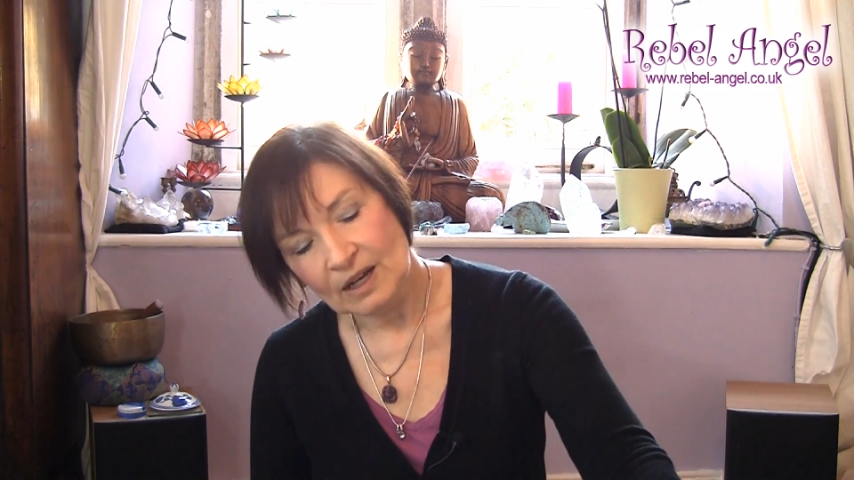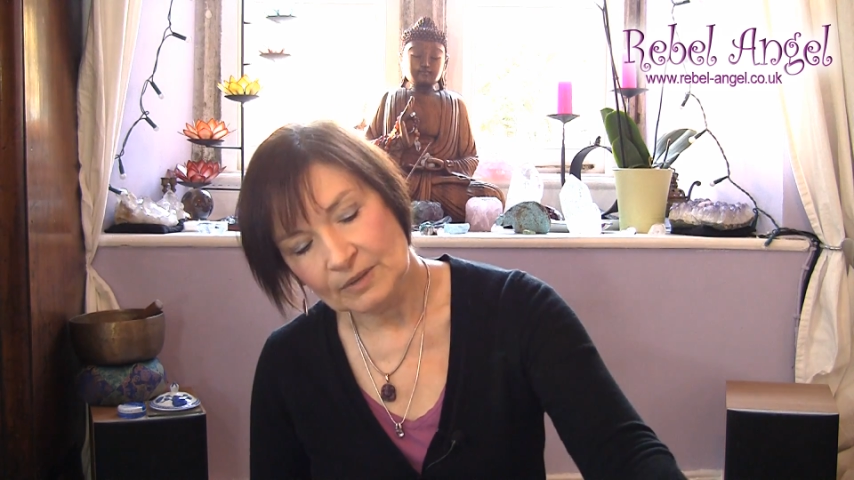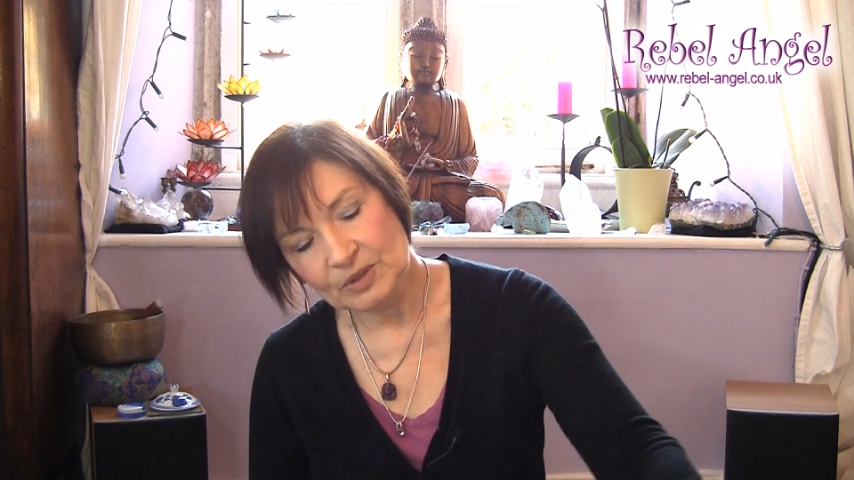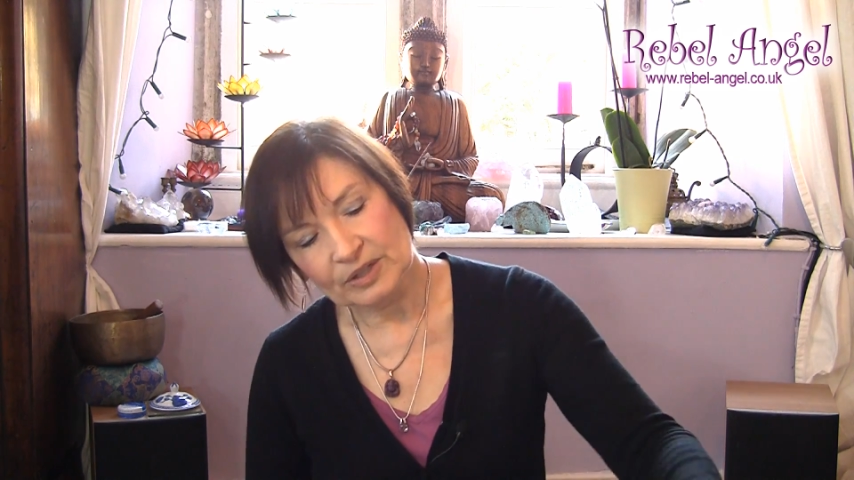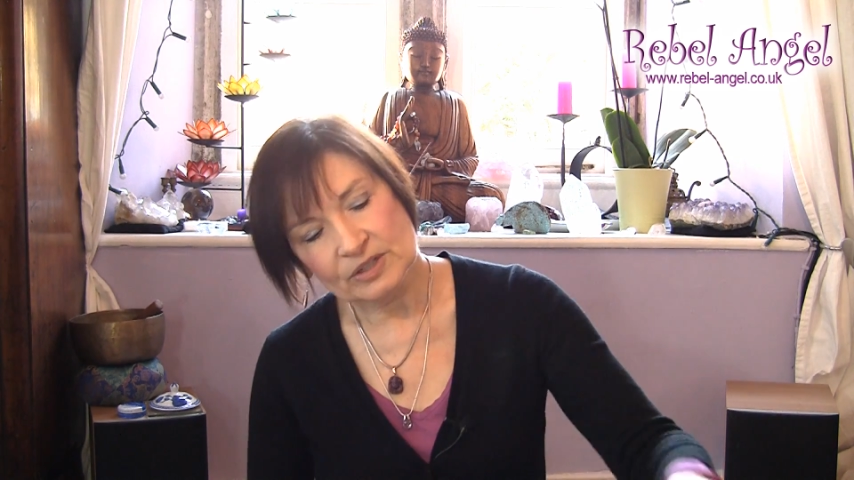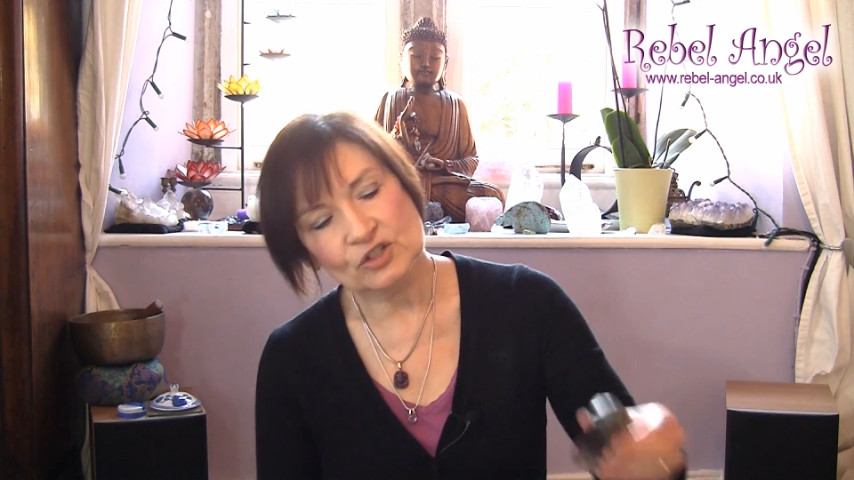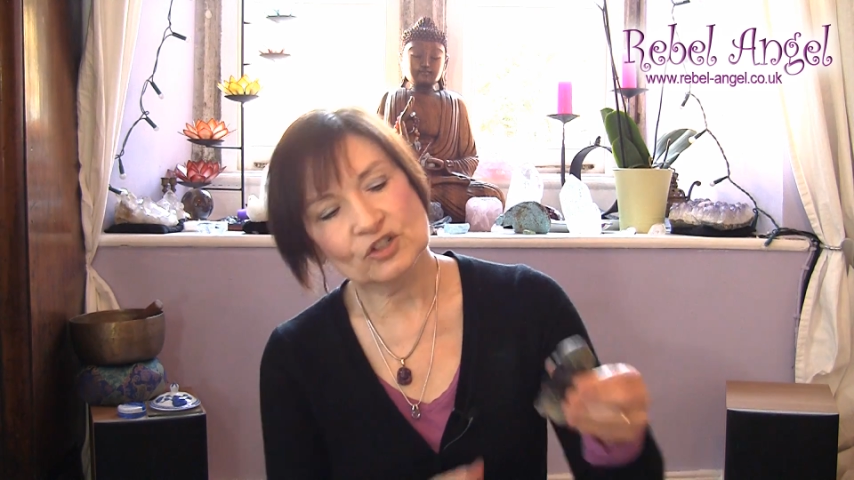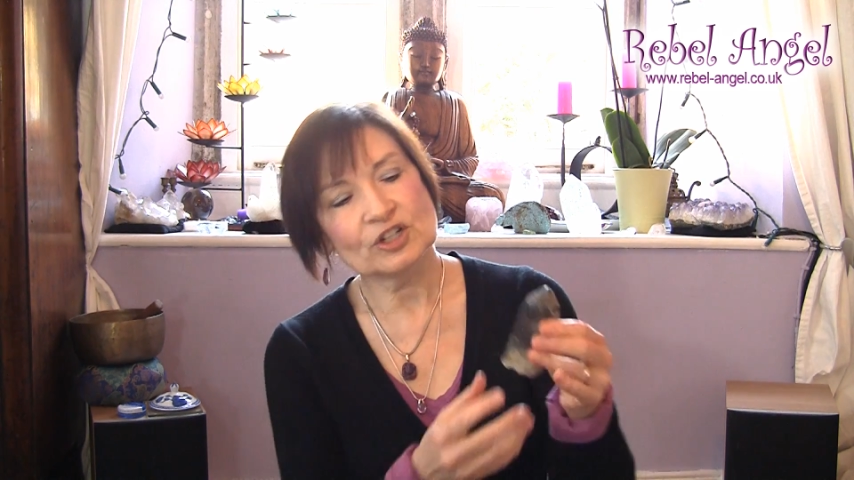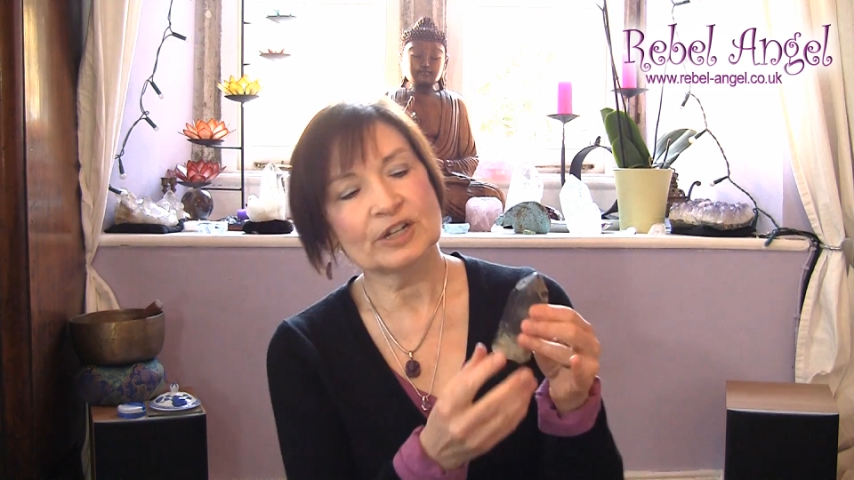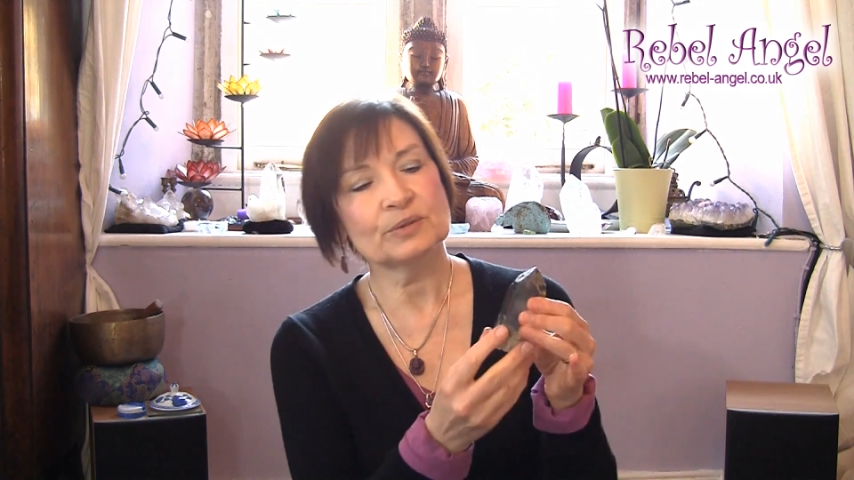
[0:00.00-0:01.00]
I'm going to
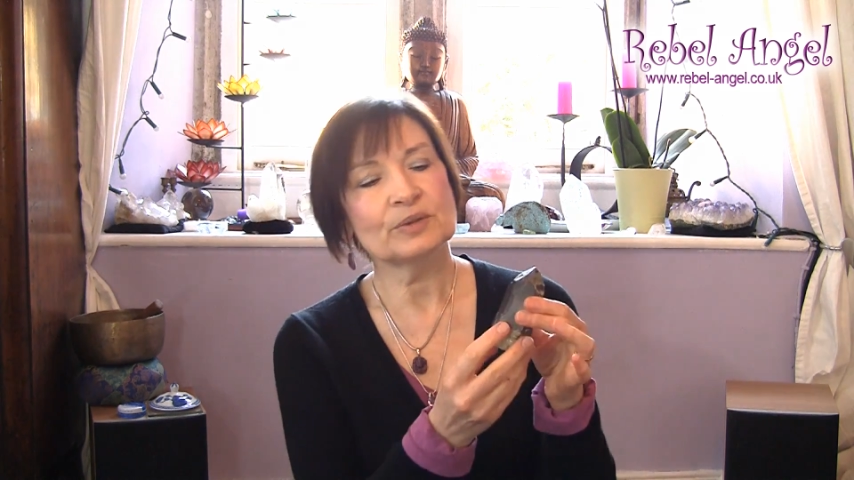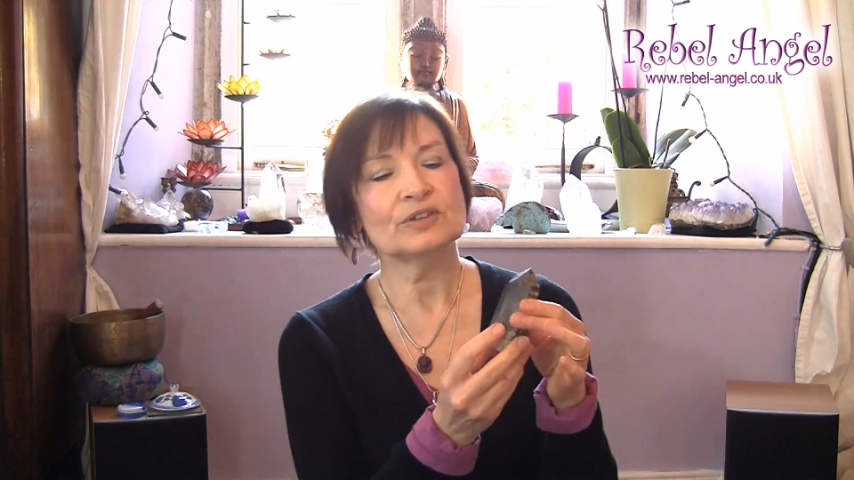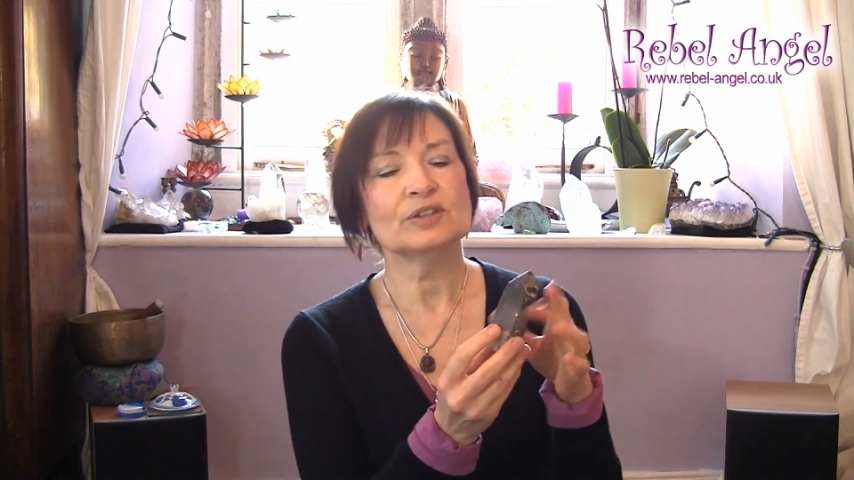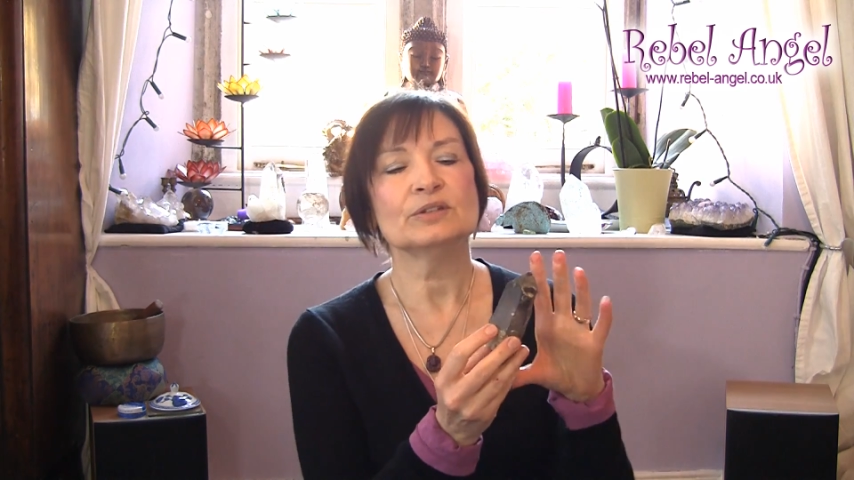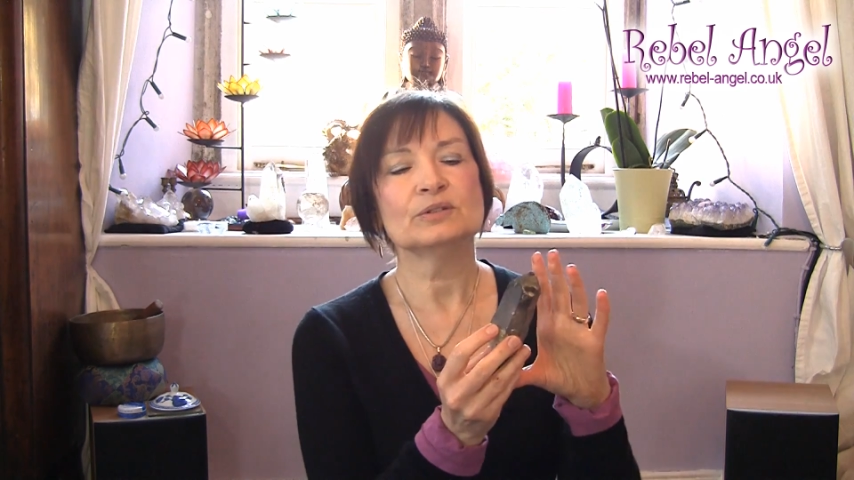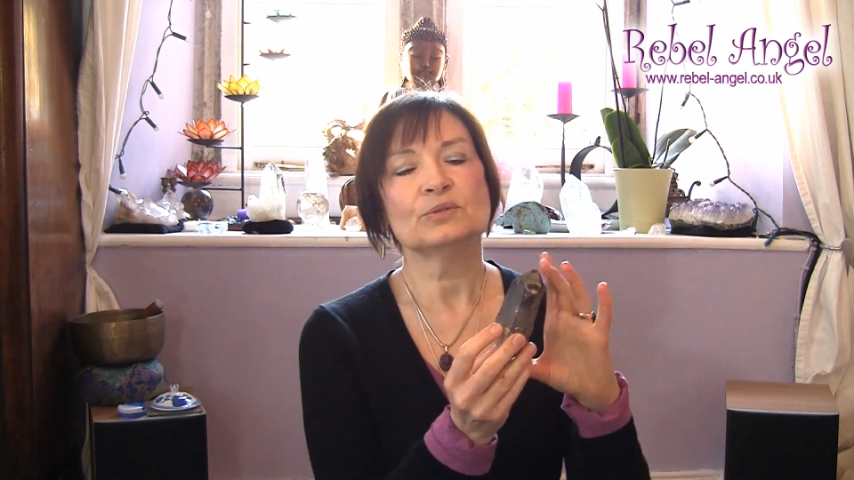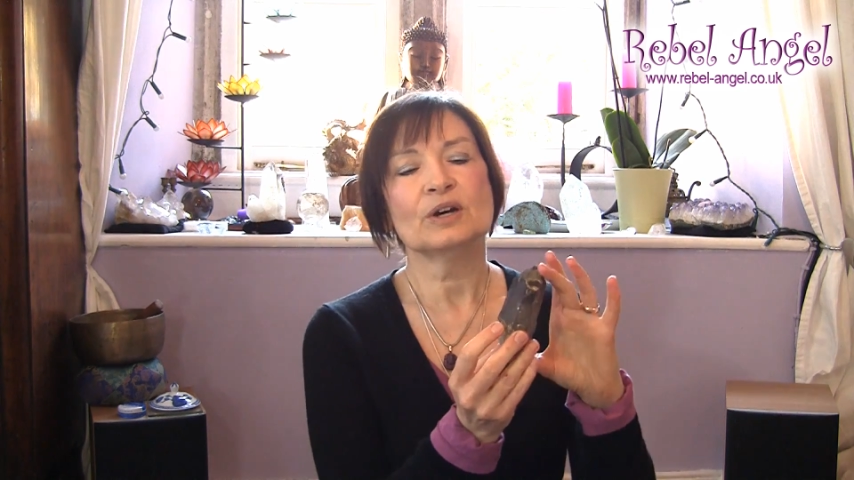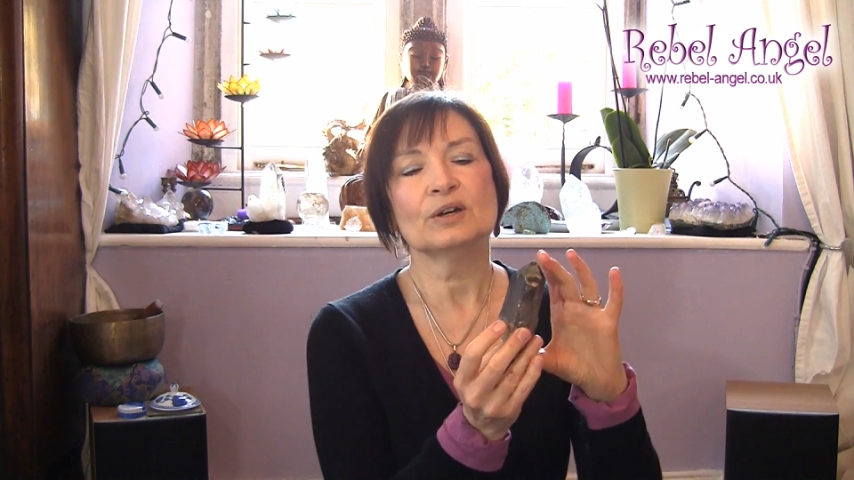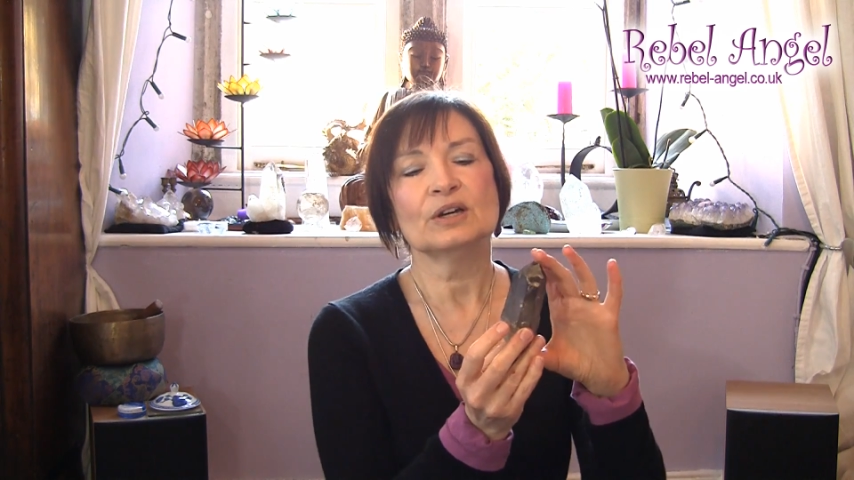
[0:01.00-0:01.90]
share with you.